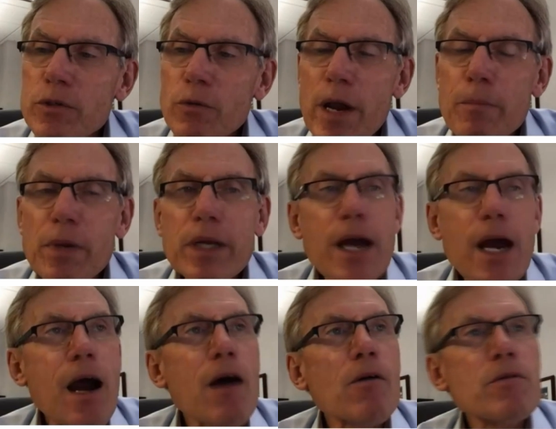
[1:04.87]
ramping
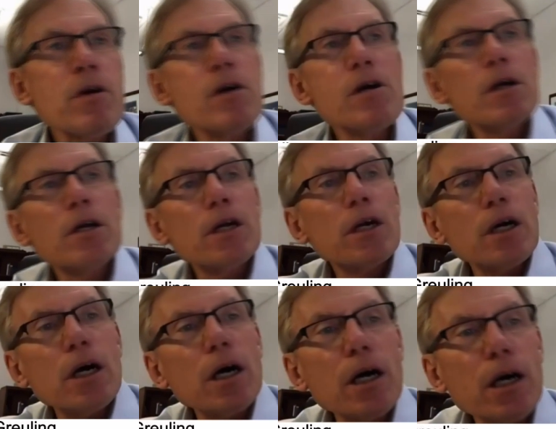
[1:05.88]
down.
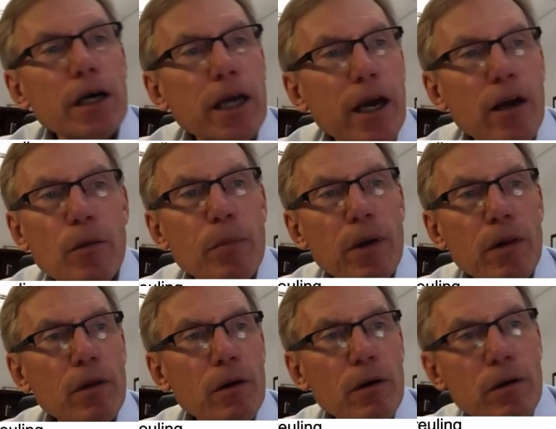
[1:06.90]

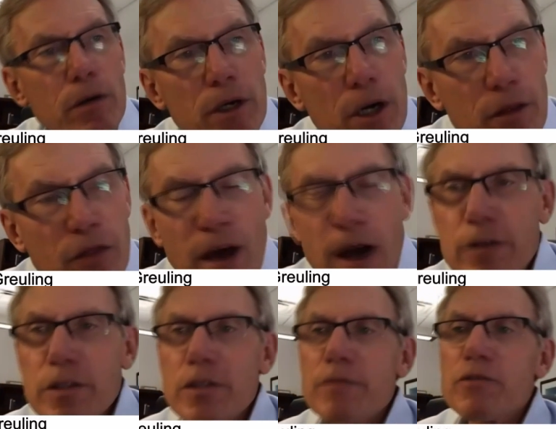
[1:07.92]
Caterpillar cut
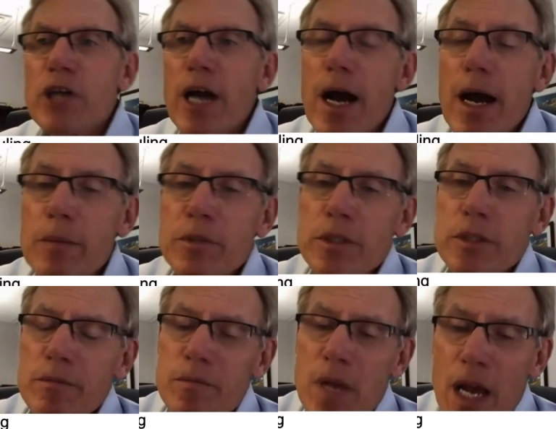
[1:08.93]
thousands of jobs.
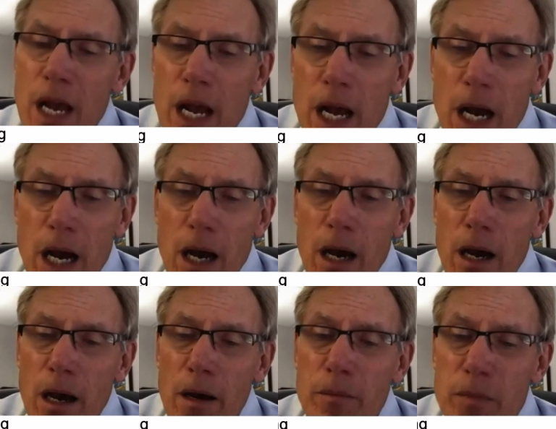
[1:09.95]
And,
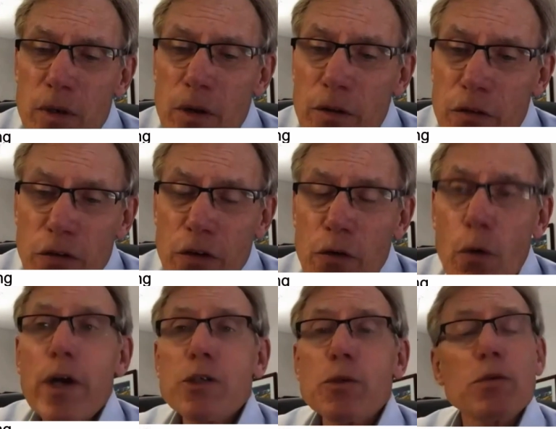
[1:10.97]
the
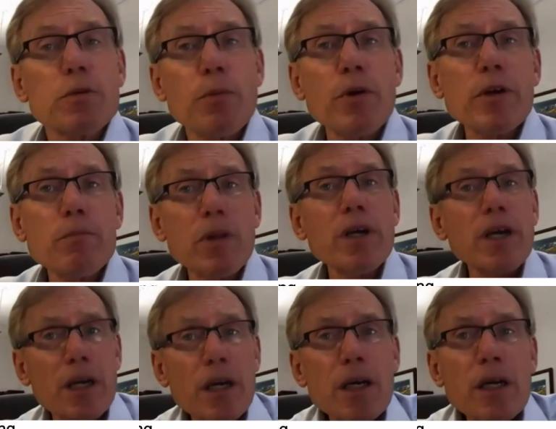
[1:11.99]
situation was pretty
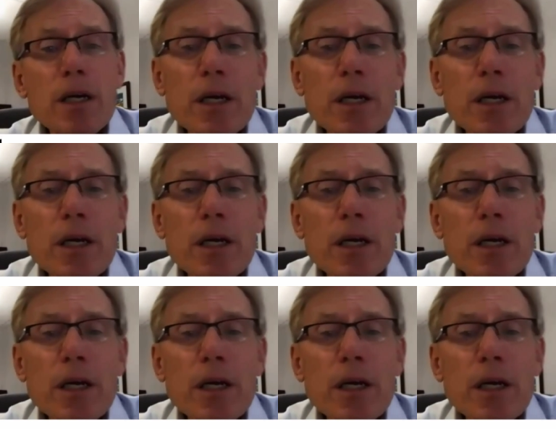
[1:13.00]
bleak.